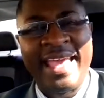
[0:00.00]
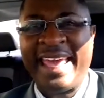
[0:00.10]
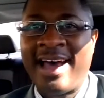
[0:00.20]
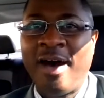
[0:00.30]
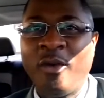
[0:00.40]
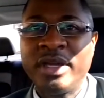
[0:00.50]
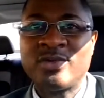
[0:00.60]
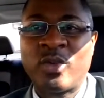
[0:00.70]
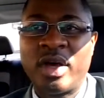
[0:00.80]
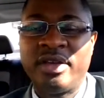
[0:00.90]
And I
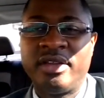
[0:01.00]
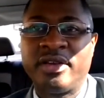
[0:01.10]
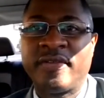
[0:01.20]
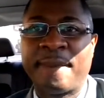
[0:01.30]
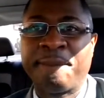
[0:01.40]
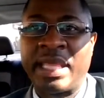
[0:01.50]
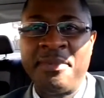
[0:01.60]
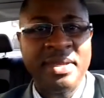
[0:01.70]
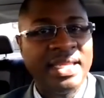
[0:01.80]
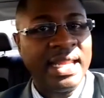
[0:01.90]
always wonder,
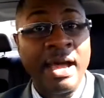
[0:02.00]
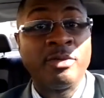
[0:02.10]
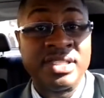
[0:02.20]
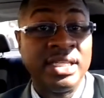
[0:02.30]
and being that I was